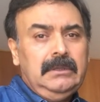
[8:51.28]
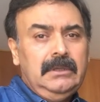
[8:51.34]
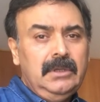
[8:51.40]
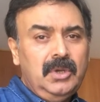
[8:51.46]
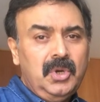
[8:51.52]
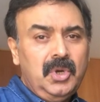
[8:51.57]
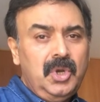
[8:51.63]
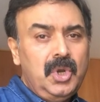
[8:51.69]

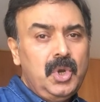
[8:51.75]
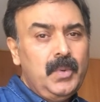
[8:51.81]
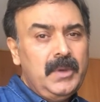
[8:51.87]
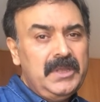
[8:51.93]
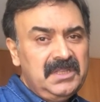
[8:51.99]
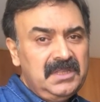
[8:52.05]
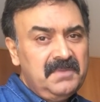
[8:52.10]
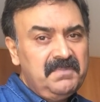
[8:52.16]
You don't know
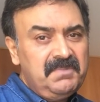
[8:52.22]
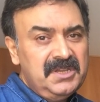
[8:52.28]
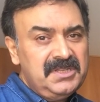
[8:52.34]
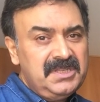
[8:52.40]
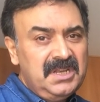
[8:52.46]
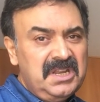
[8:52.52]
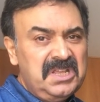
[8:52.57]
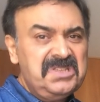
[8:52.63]
whether the
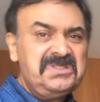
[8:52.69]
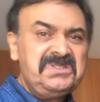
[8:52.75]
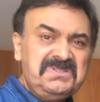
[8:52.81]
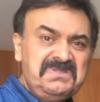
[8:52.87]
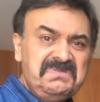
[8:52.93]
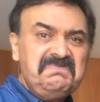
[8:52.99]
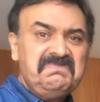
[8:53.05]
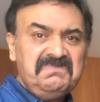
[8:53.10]
person
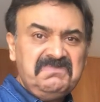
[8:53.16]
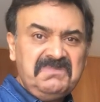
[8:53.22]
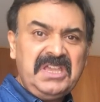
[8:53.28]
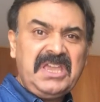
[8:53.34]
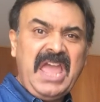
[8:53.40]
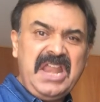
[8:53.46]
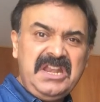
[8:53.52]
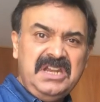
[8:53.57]
is, the
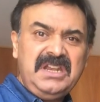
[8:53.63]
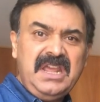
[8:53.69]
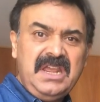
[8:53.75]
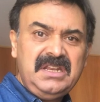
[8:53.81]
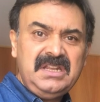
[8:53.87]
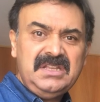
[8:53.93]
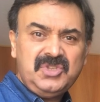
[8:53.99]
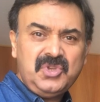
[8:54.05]

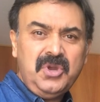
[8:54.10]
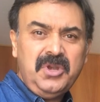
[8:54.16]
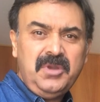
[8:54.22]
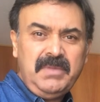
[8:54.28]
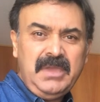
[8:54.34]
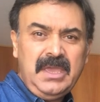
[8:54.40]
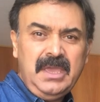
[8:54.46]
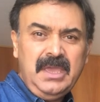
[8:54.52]
candidate is going
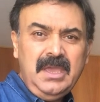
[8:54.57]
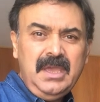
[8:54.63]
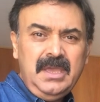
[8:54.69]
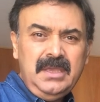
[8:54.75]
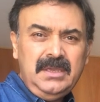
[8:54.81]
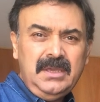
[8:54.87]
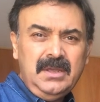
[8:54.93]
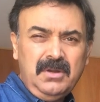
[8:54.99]
to be,
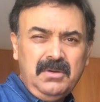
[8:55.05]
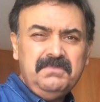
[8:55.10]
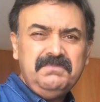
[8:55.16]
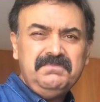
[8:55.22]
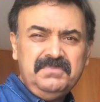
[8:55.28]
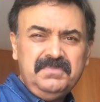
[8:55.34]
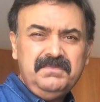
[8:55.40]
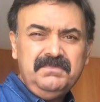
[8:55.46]
you know,